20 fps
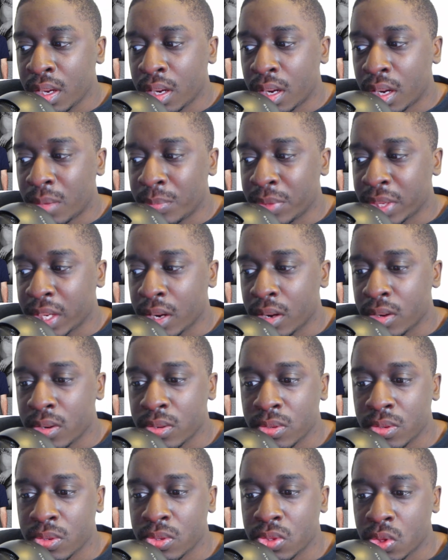The
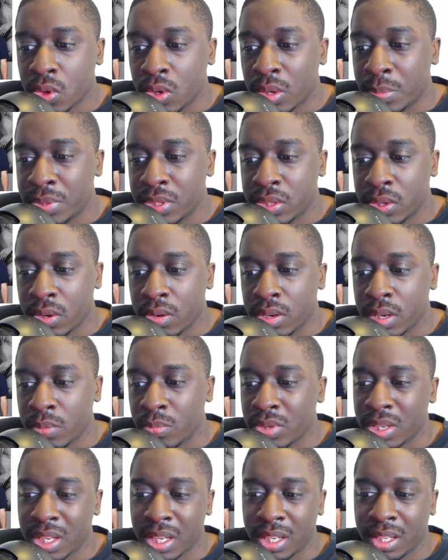characters are so absurd and
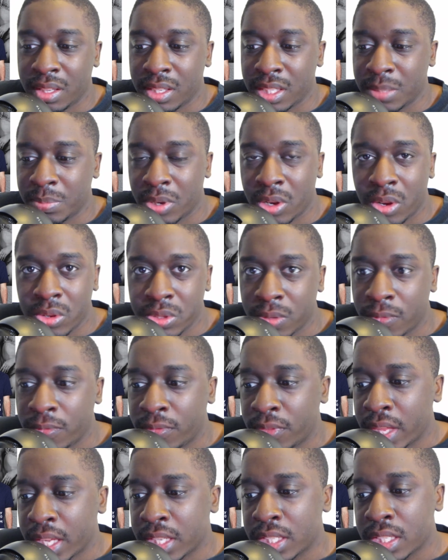ridiculous, but also
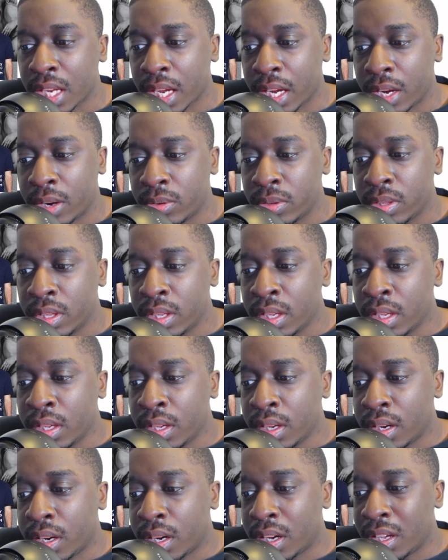fleshed out
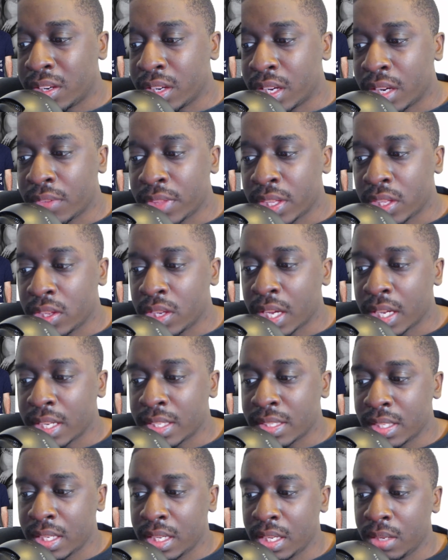enough that you kind of
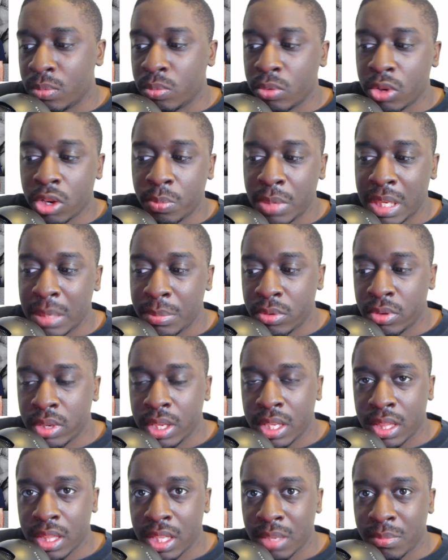see real people
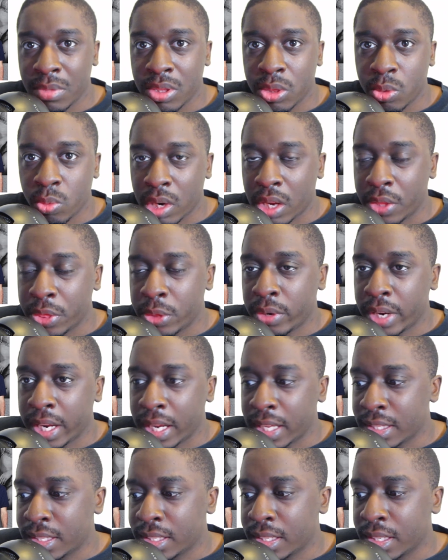in them throughout their
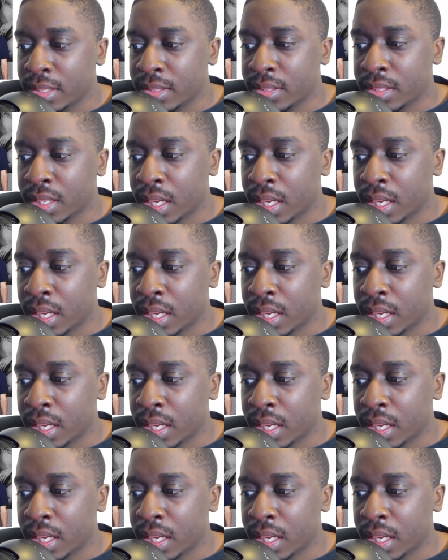antics,